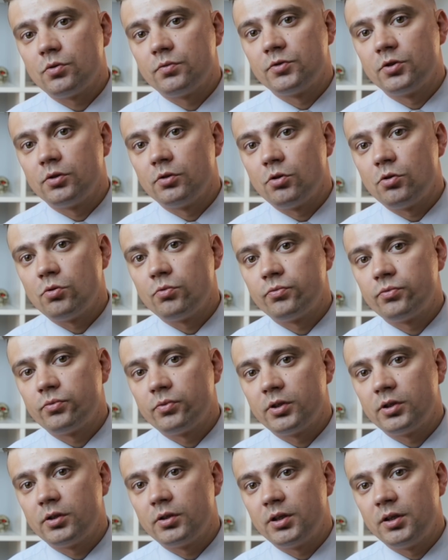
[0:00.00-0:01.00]
of the low
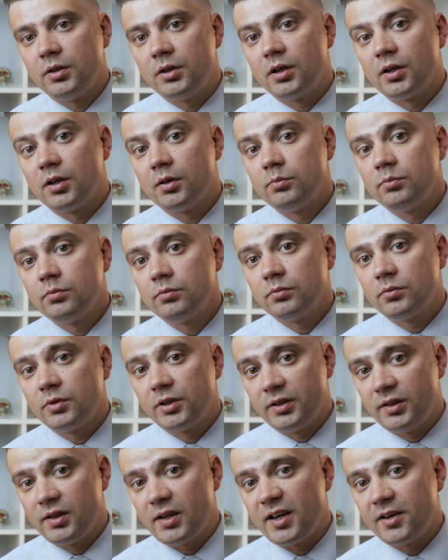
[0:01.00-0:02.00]
income
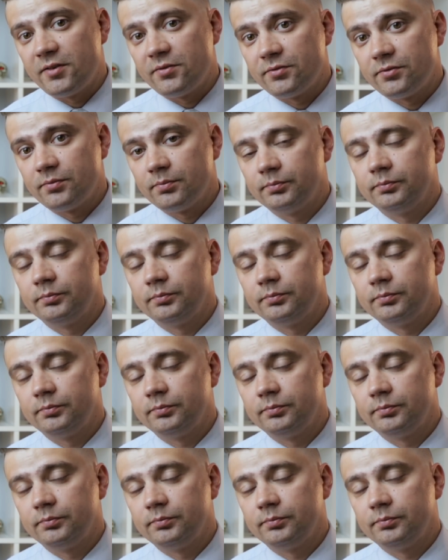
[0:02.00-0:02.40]
in life.